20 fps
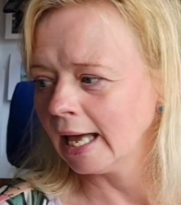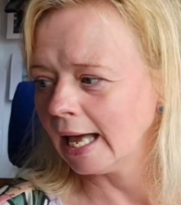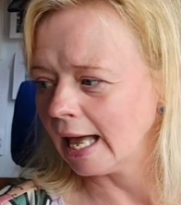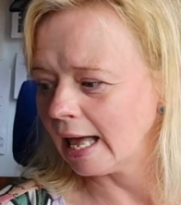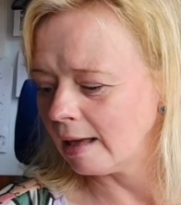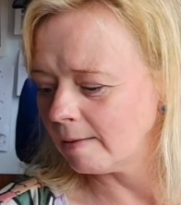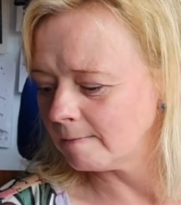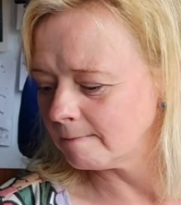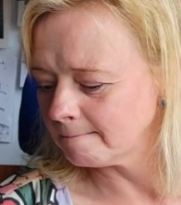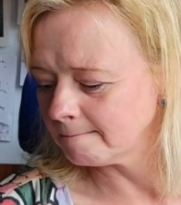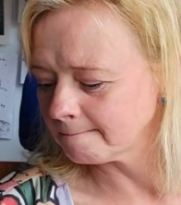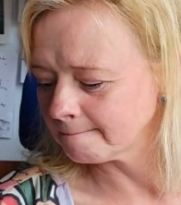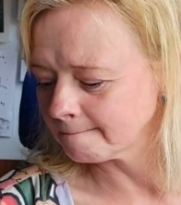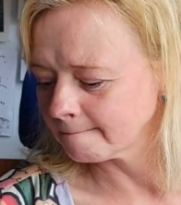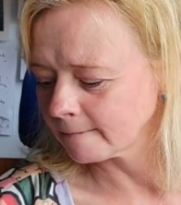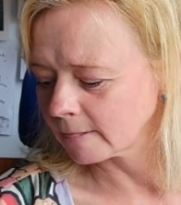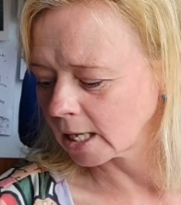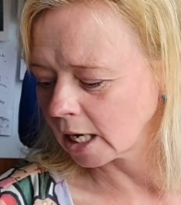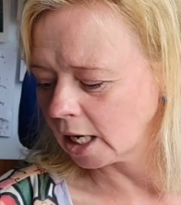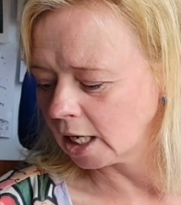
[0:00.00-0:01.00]

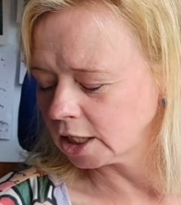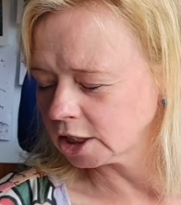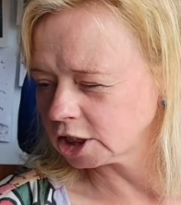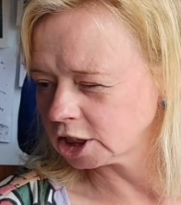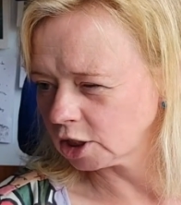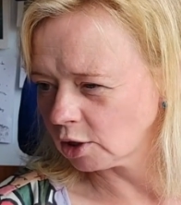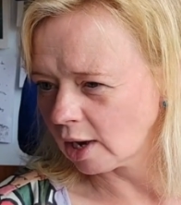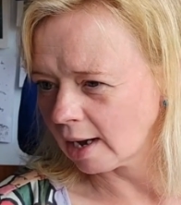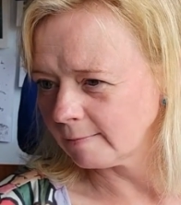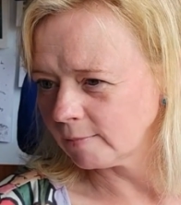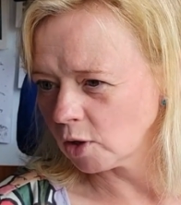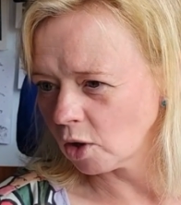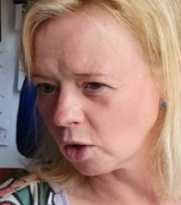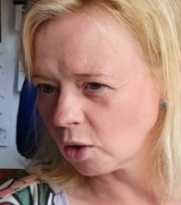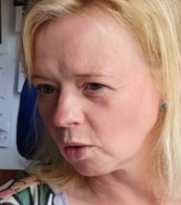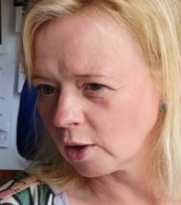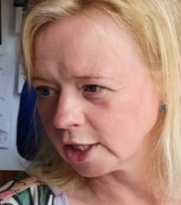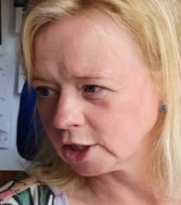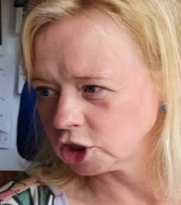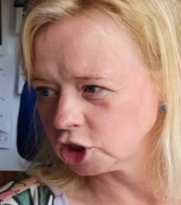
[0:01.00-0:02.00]
So I'm not
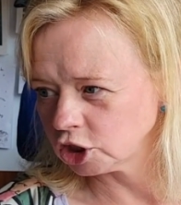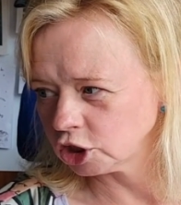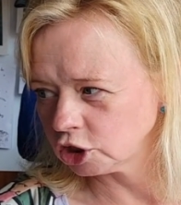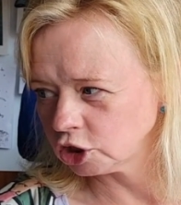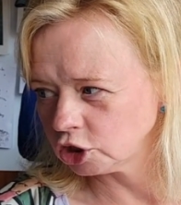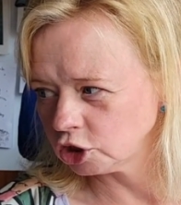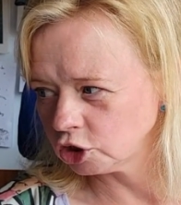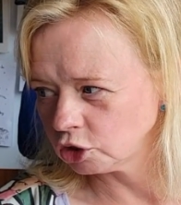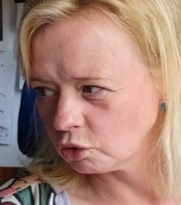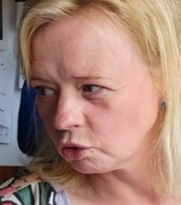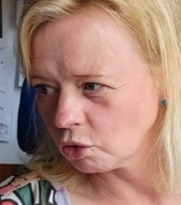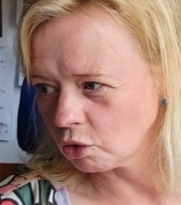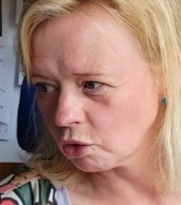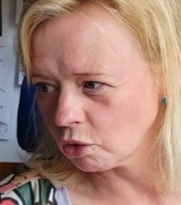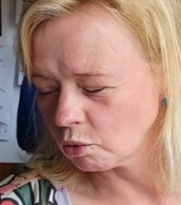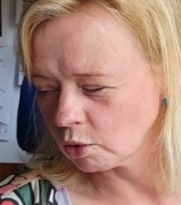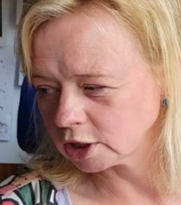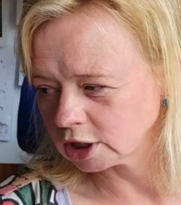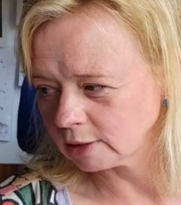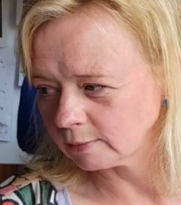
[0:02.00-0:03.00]
quite sure
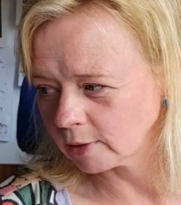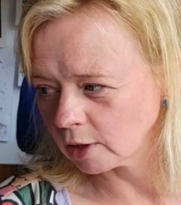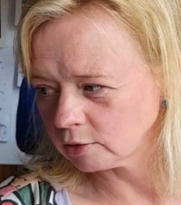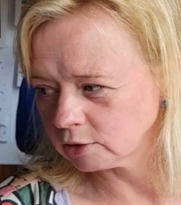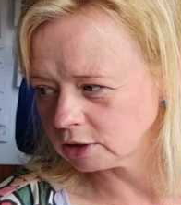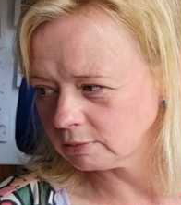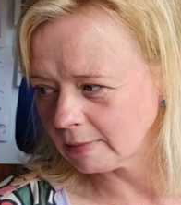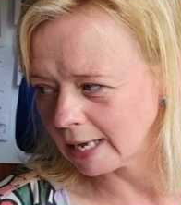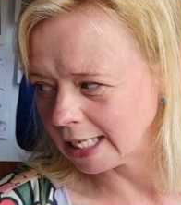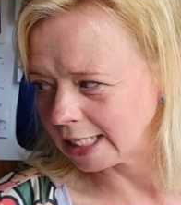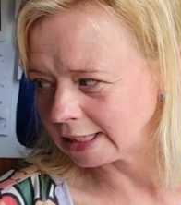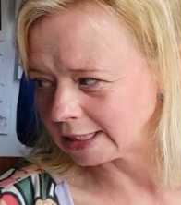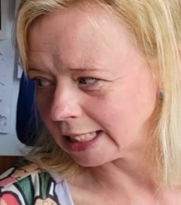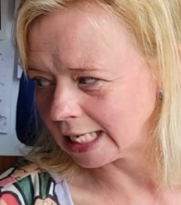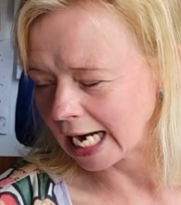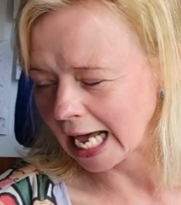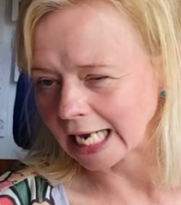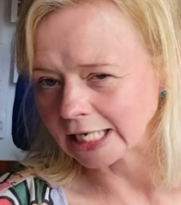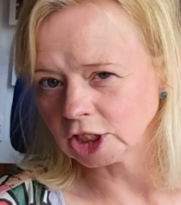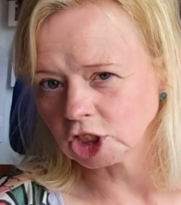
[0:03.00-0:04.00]
what I'm going to make it
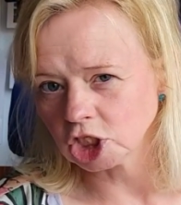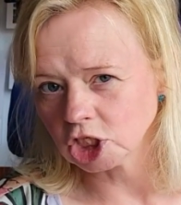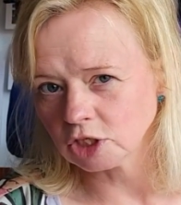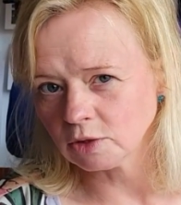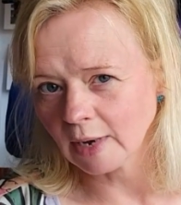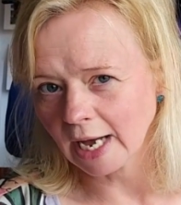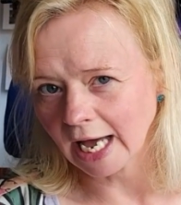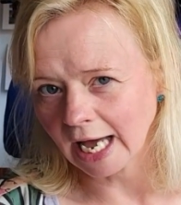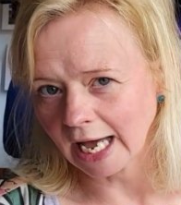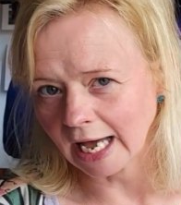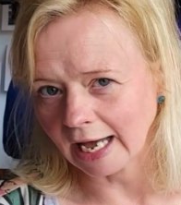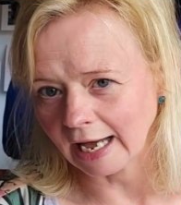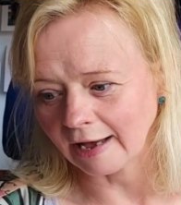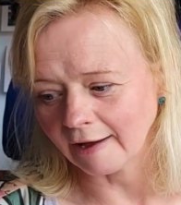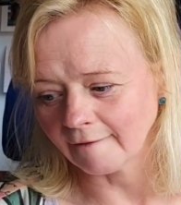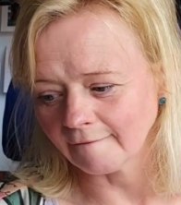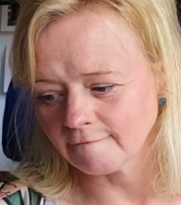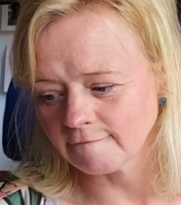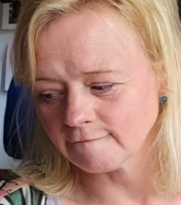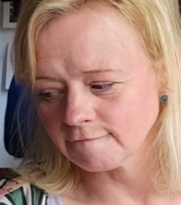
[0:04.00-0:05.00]
in. I do
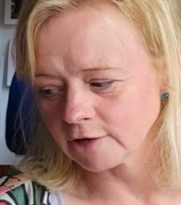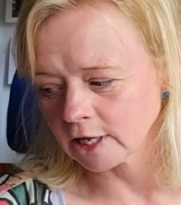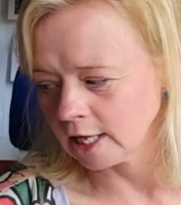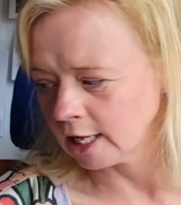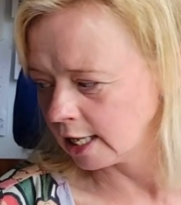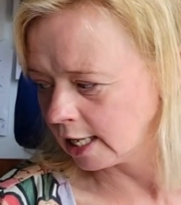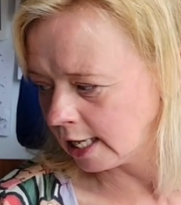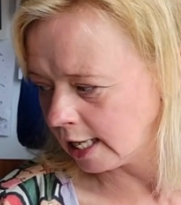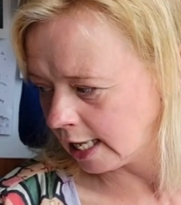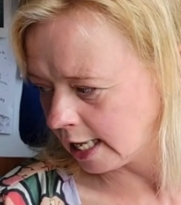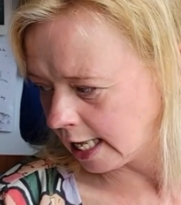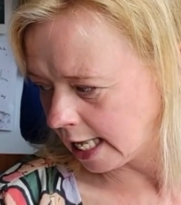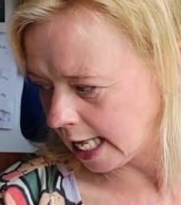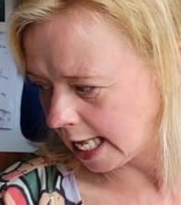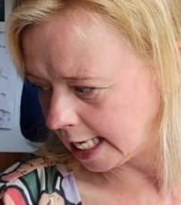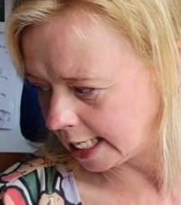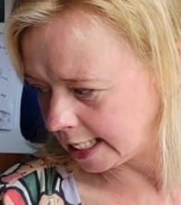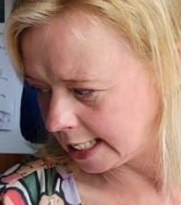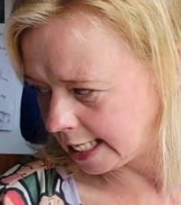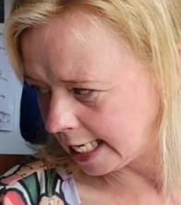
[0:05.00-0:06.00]
have
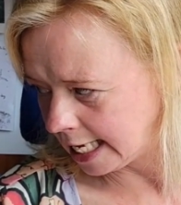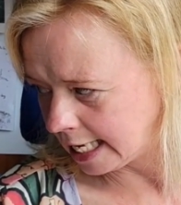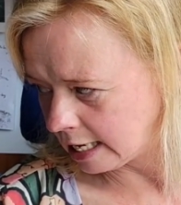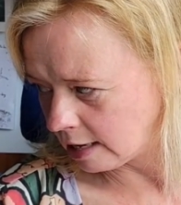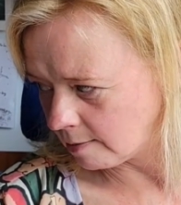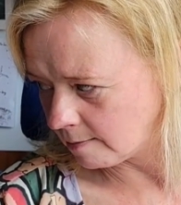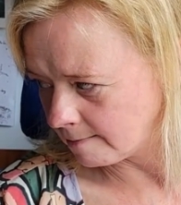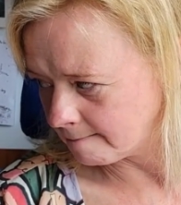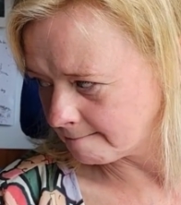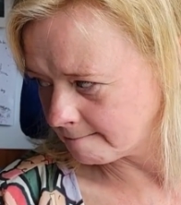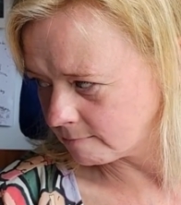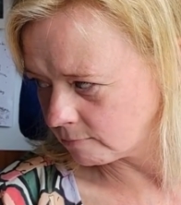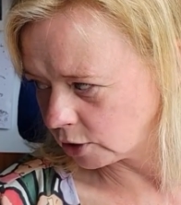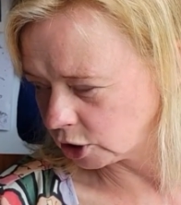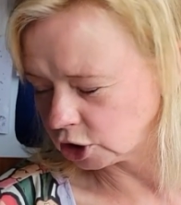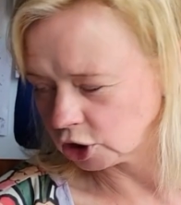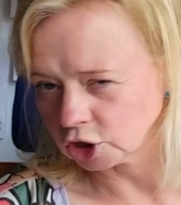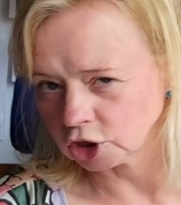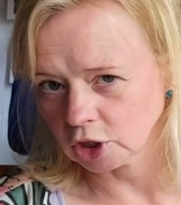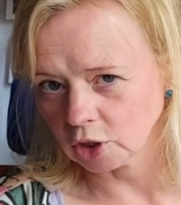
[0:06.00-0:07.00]
a gingham,
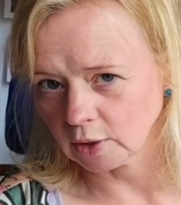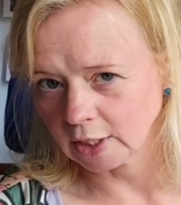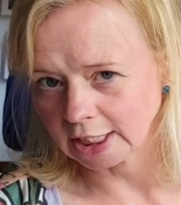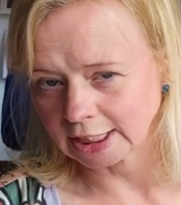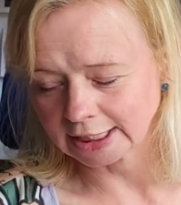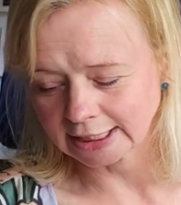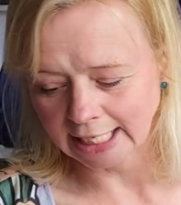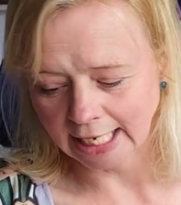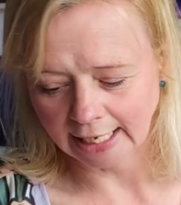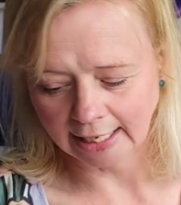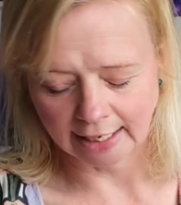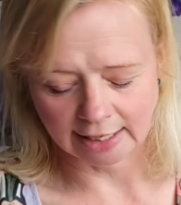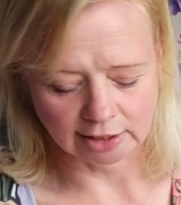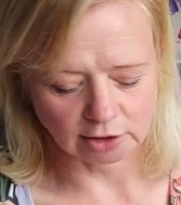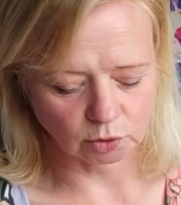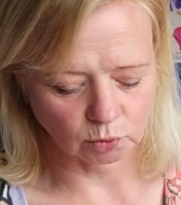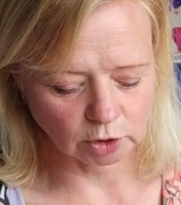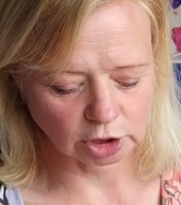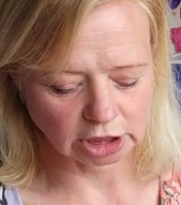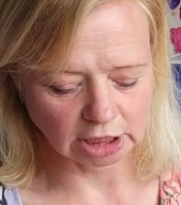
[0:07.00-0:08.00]
which I'll show you in a
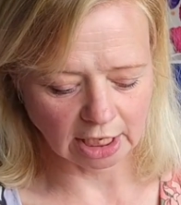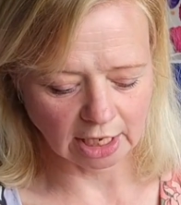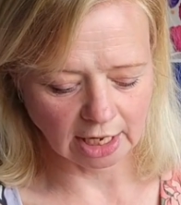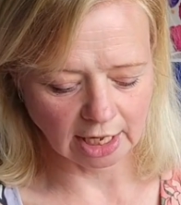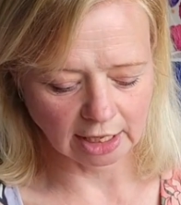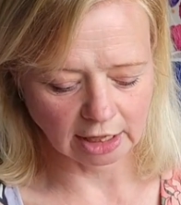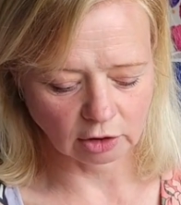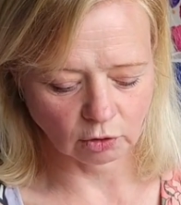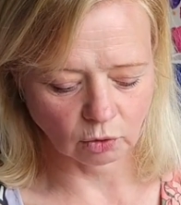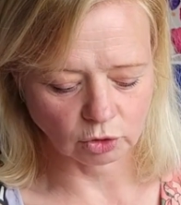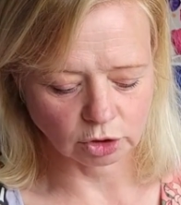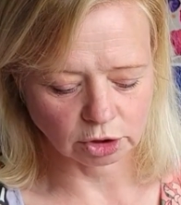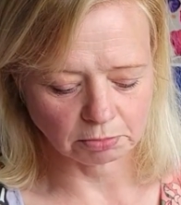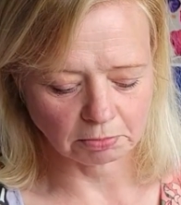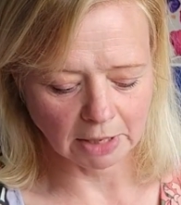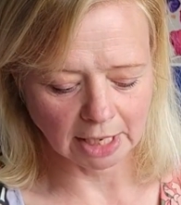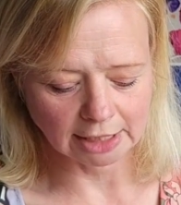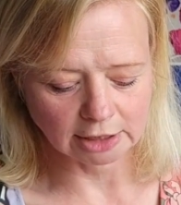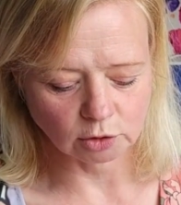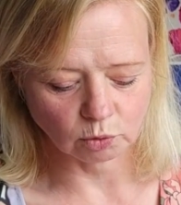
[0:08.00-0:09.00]
second, which I thought
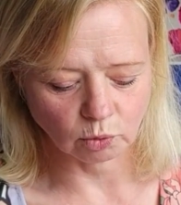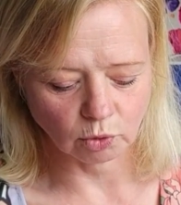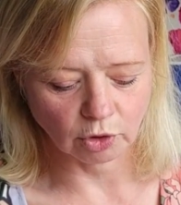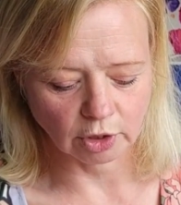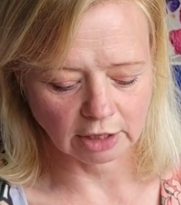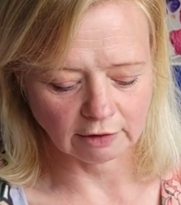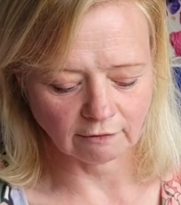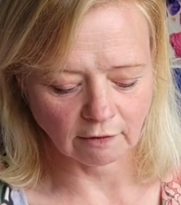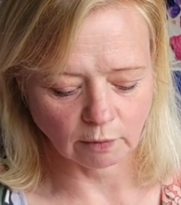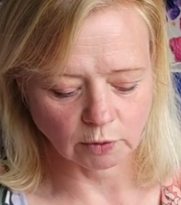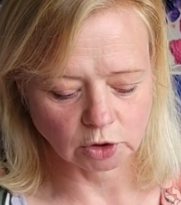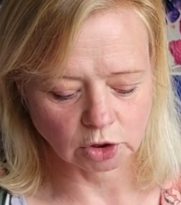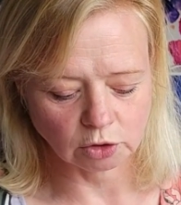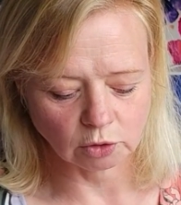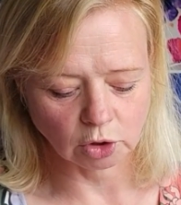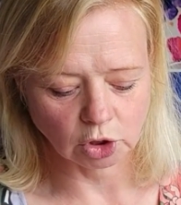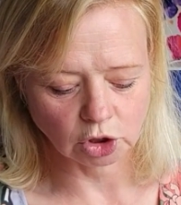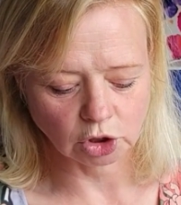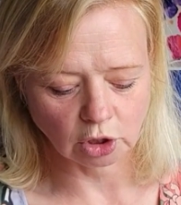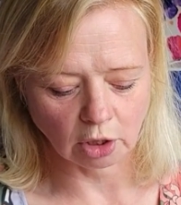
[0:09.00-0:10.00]
might work if I was
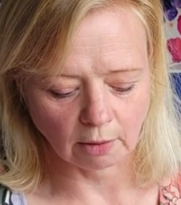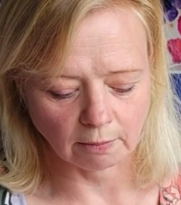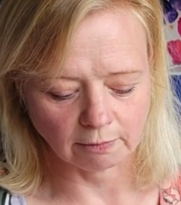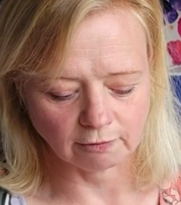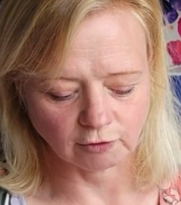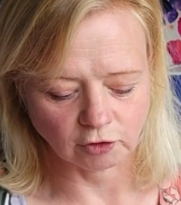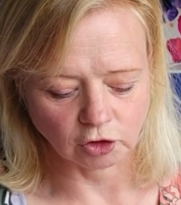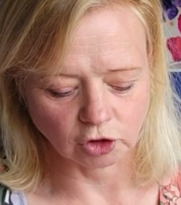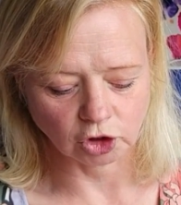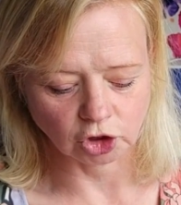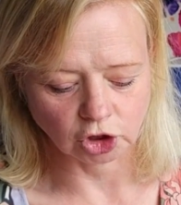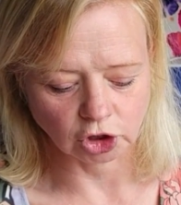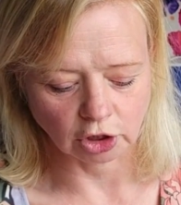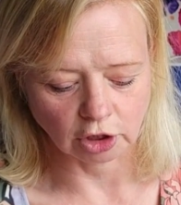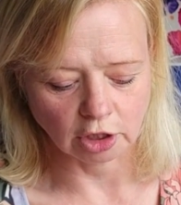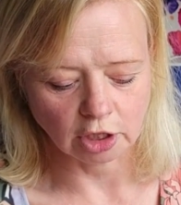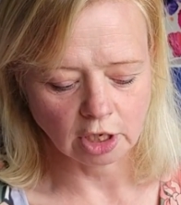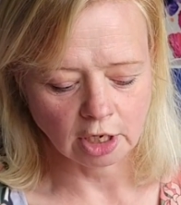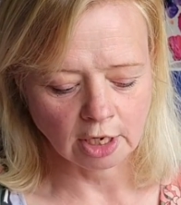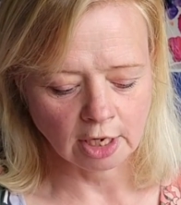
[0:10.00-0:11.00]
doing a top
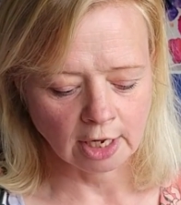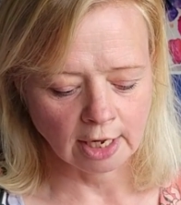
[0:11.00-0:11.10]
version.